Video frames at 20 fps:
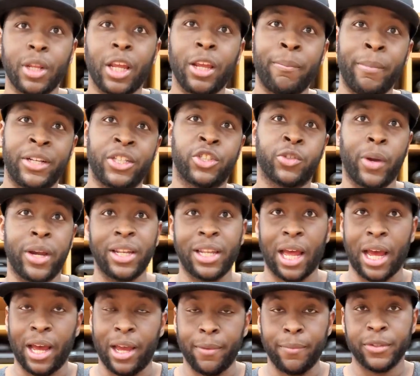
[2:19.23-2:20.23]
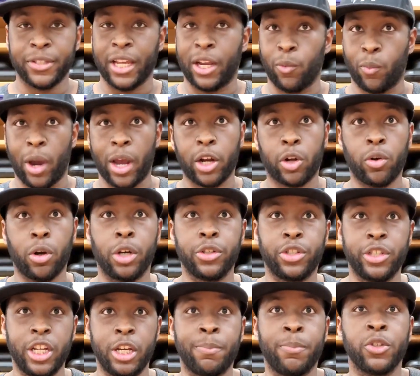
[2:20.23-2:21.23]
I mean, straight line, say right
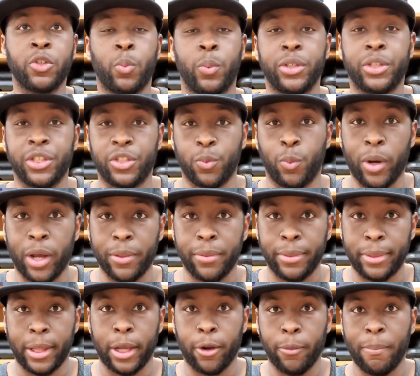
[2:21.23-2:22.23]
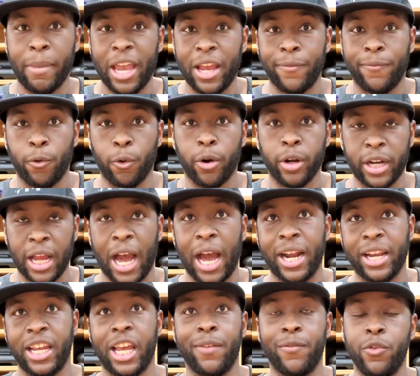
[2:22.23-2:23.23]
across your nipples, which is what they're made for.
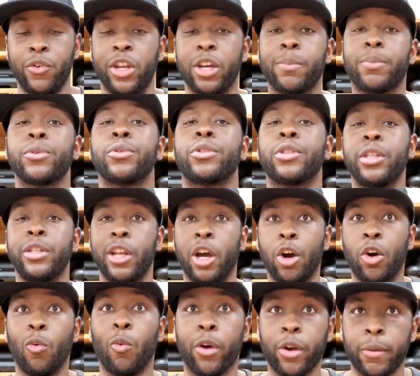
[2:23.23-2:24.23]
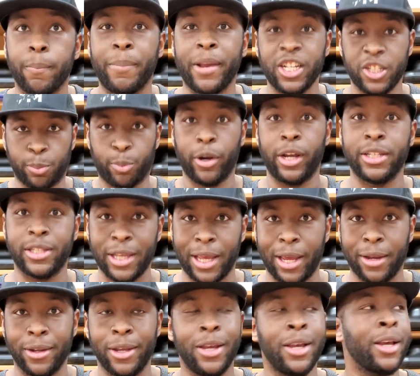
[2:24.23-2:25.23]
God gave you nipples to know where to bench press
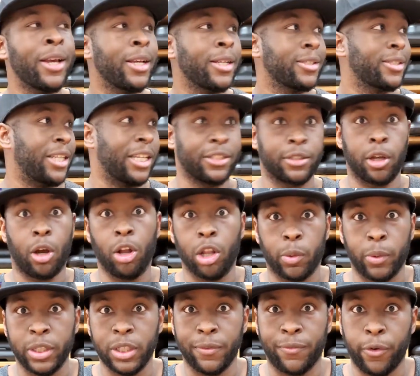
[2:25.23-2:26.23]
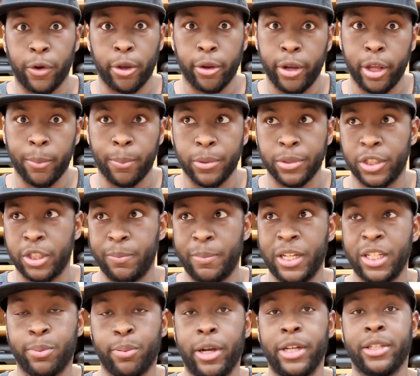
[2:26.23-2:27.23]
at. That's the only reason for your nipples is
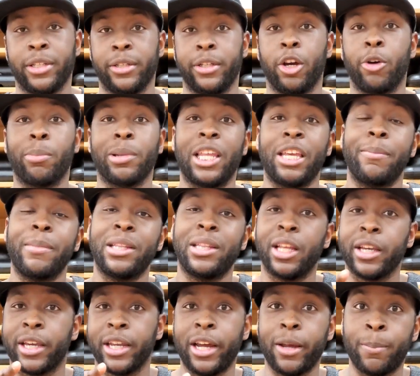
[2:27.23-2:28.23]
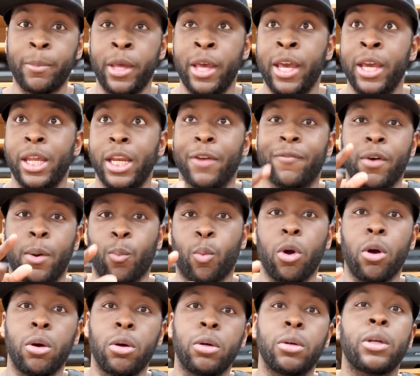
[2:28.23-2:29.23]
bench pressing. Don't believe me, look it up. And if I'm
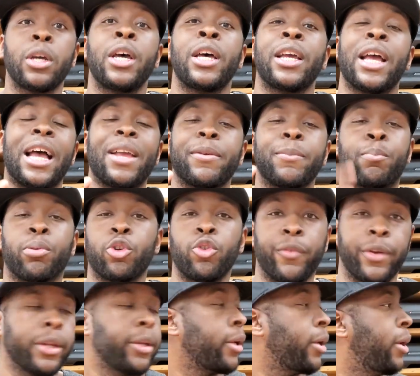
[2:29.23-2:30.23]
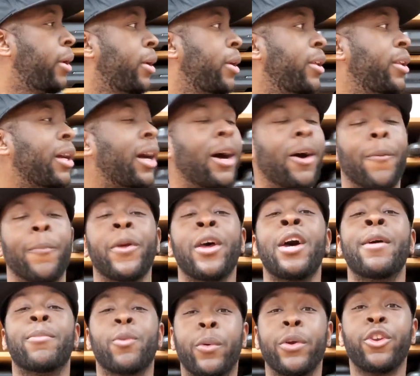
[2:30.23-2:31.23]
wrong, you prove it. But
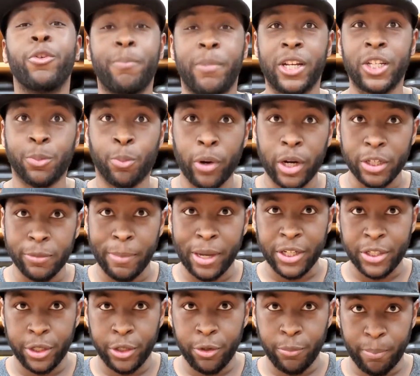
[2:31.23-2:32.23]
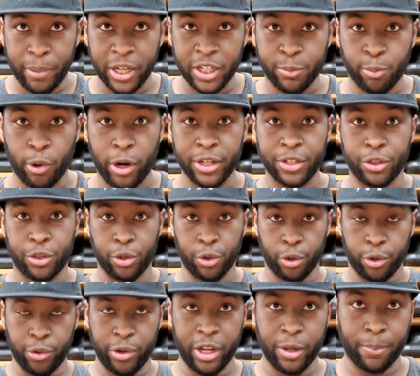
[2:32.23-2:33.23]
when you bench press, make sure you bench press
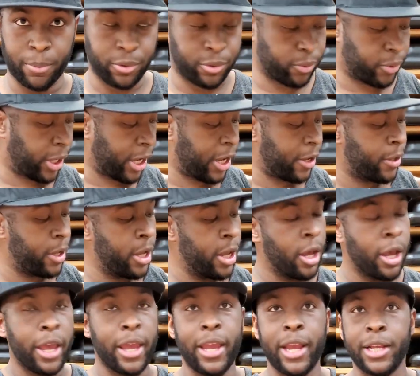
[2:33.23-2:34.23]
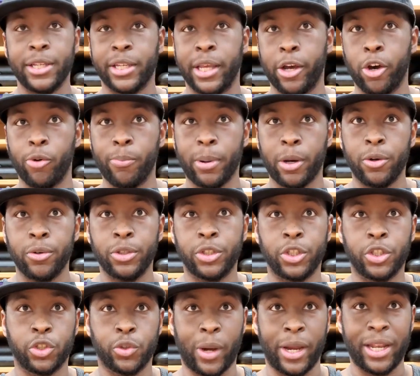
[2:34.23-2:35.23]
through your nipples, okay? Hand to elbow,
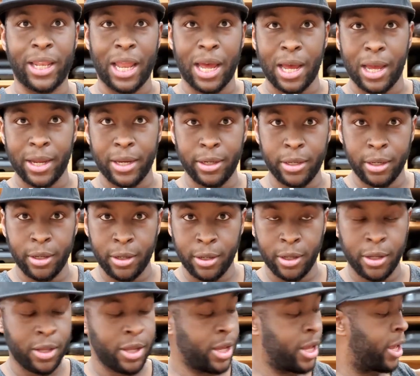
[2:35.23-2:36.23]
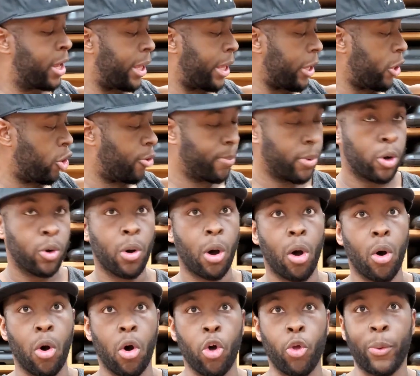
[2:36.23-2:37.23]
straight line. Elbow
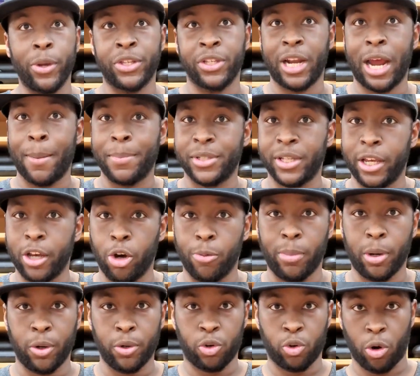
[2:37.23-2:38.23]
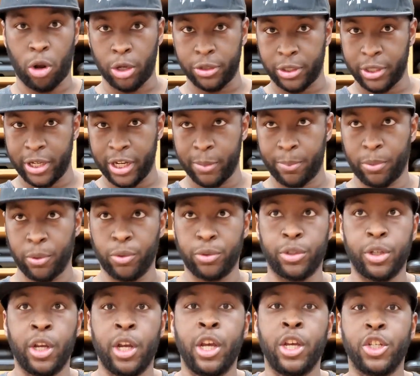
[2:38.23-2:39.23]
all the way to the opposite elbow, across the
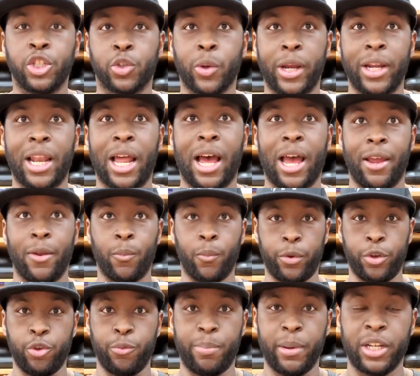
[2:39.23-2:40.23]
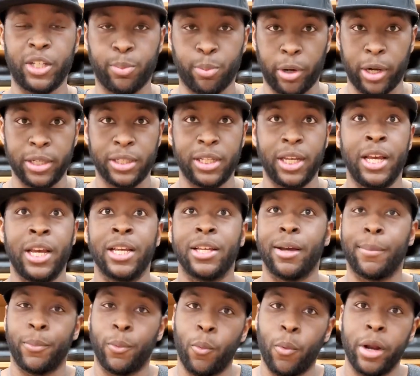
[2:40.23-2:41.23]
nipples, straight line when you bench press.
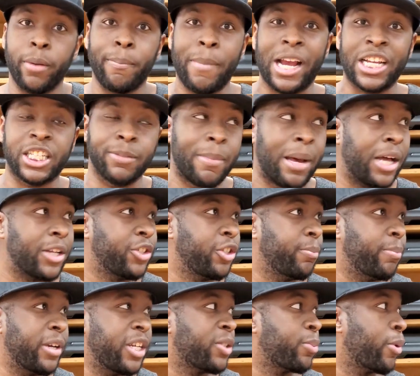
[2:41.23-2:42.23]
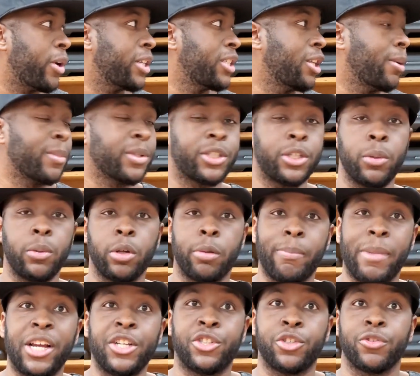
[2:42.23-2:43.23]
Number 1, maximize your bench press. Number 2, to
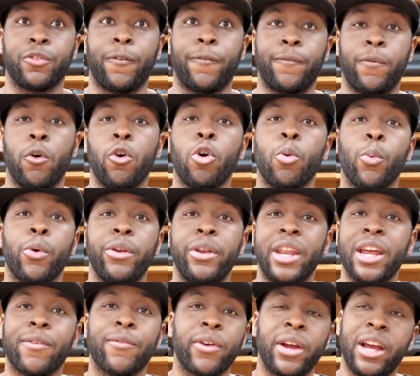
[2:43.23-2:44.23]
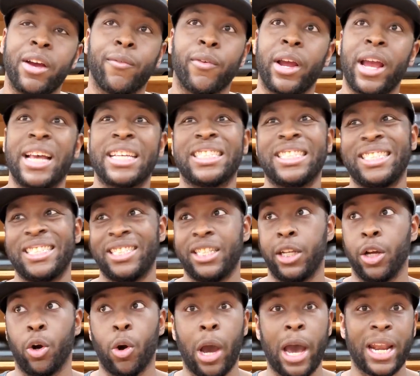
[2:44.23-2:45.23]
make sure the form will never ever actually
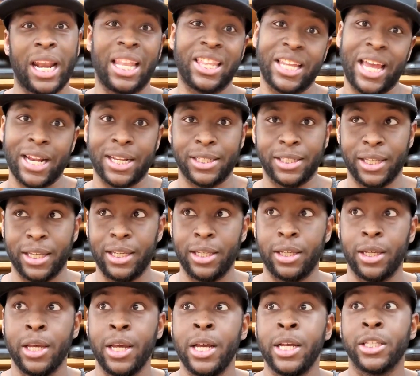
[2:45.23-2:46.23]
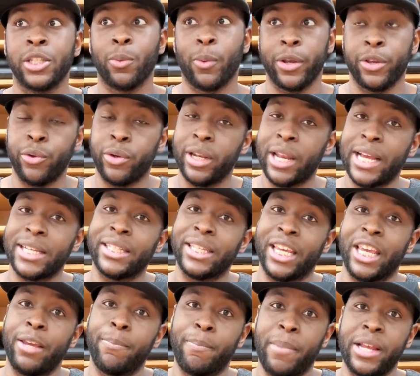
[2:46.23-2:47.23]
go out of sync to where you can actually
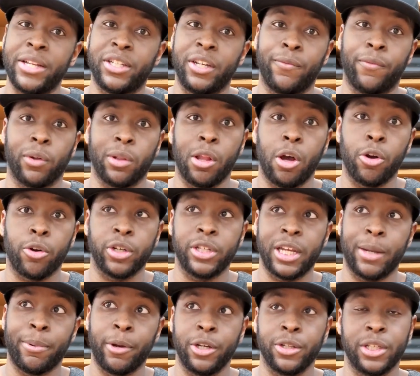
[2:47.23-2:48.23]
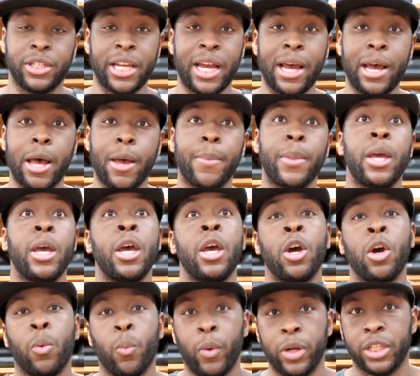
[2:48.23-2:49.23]
keep benching for a longer period of time
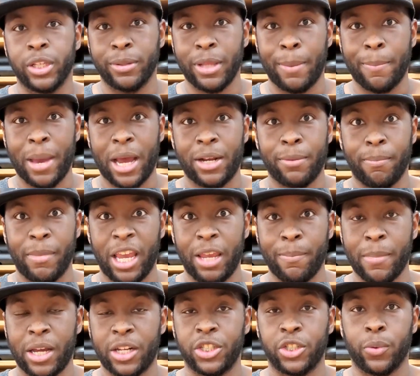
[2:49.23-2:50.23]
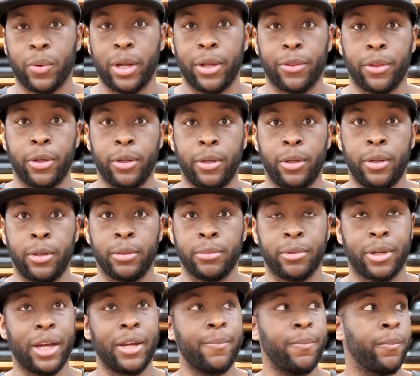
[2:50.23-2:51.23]
with the main amount of strength.
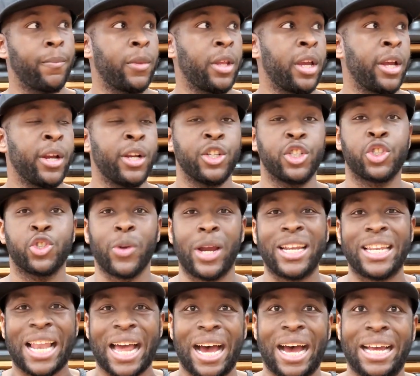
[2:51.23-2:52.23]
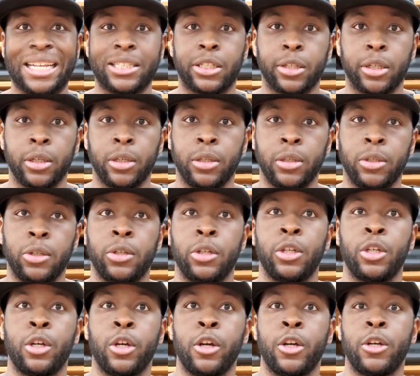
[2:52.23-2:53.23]
Okay? Straight lines.
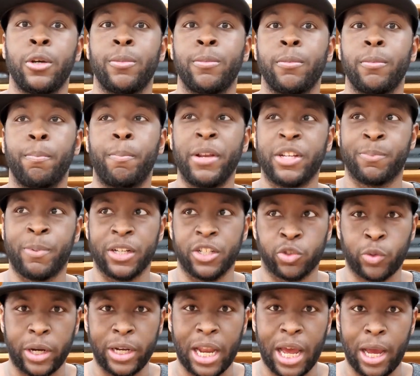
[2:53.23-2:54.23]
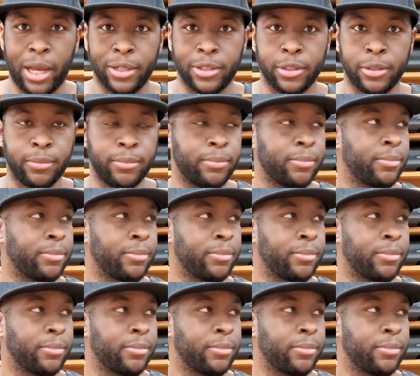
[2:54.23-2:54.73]
Bench press straight lines.